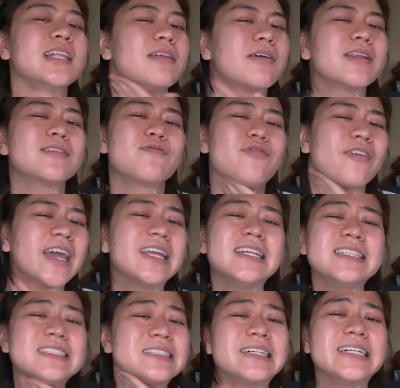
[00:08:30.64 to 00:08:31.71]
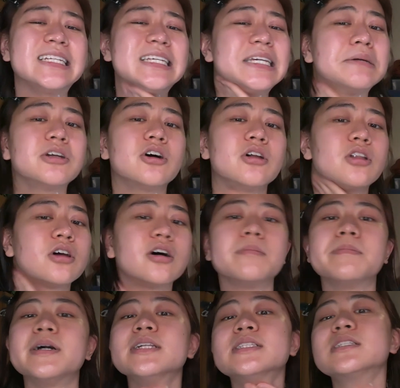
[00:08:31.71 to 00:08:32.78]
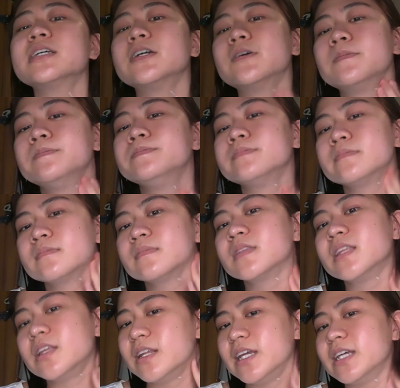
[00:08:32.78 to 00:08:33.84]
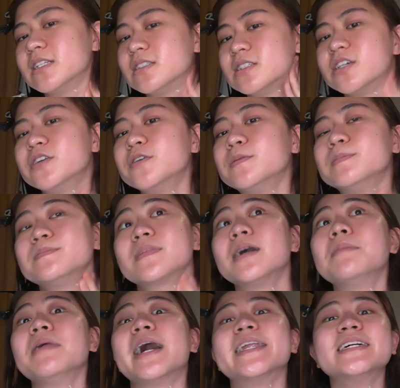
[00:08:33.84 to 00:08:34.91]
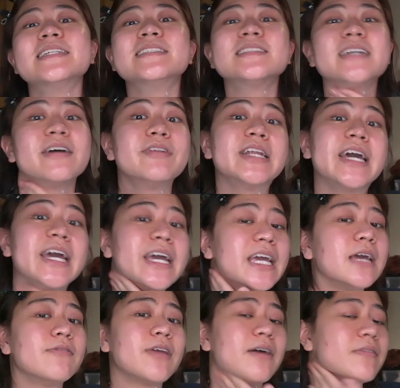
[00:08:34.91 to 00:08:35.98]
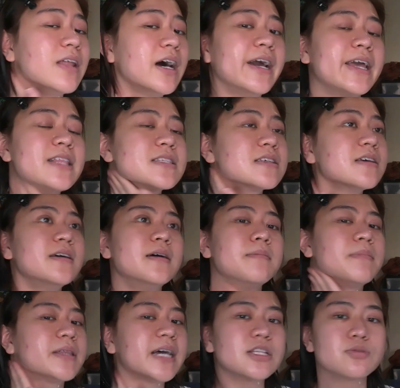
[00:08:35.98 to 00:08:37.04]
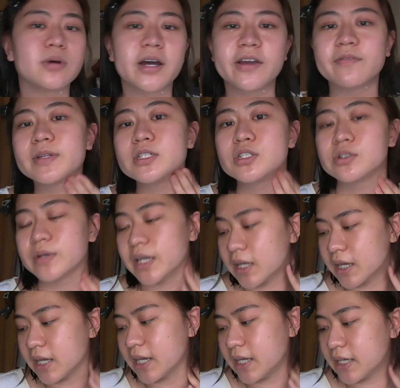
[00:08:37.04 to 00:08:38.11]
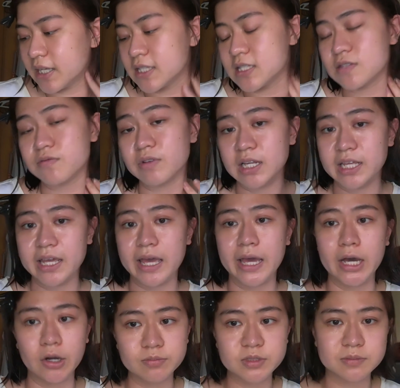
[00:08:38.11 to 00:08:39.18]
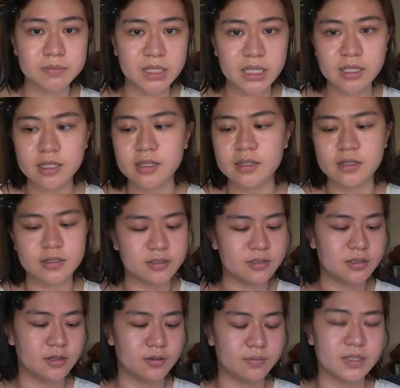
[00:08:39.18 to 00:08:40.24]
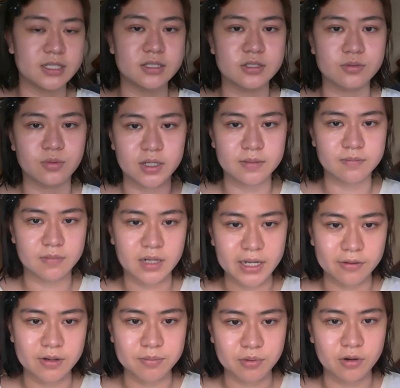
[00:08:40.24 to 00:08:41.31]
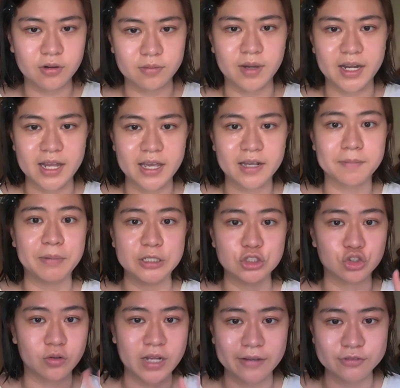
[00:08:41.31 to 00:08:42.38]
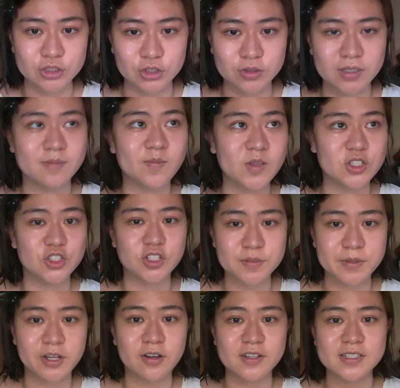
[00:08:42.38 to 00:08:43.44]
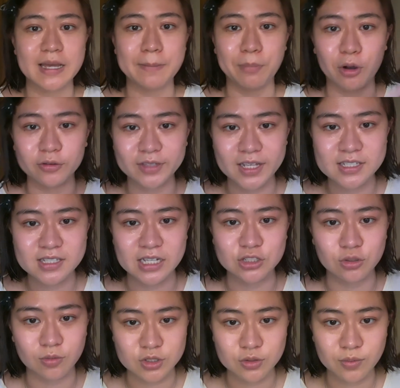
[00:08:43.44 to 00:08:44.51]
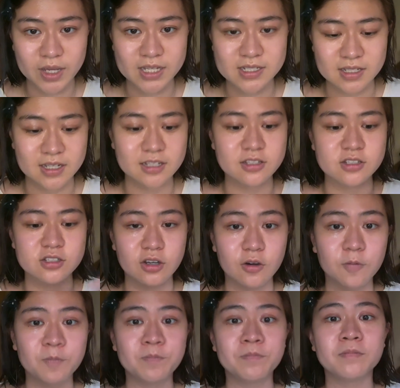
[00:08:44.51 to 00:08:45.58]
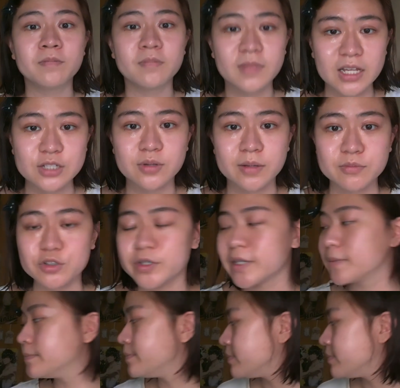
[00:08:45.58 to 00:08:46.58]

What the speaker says: it's faded slightly, not a lot, but still, you need to apply this every day if you have lines. But that's what I've been doing, and it's really helped me. So that's just what I only put on my neck, but you don't have to do it. It's just because I bought this, I don't want to waste it, so that's what I'm doing.